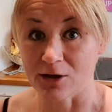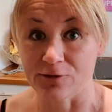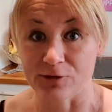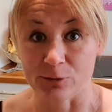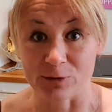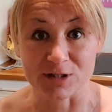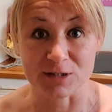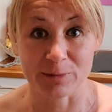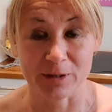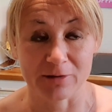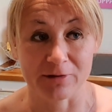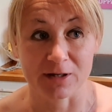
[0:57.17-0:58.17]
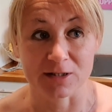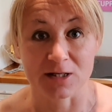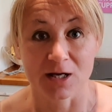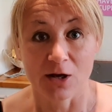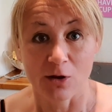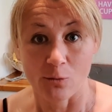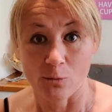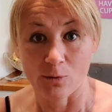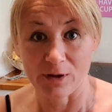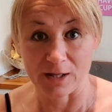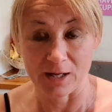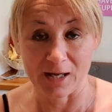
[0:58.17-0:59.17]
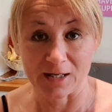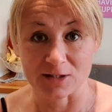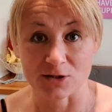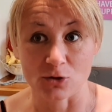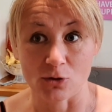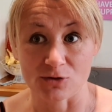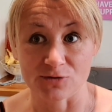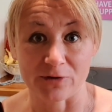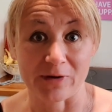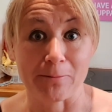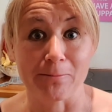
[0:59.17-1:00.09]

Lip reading: over the winter period. It had got very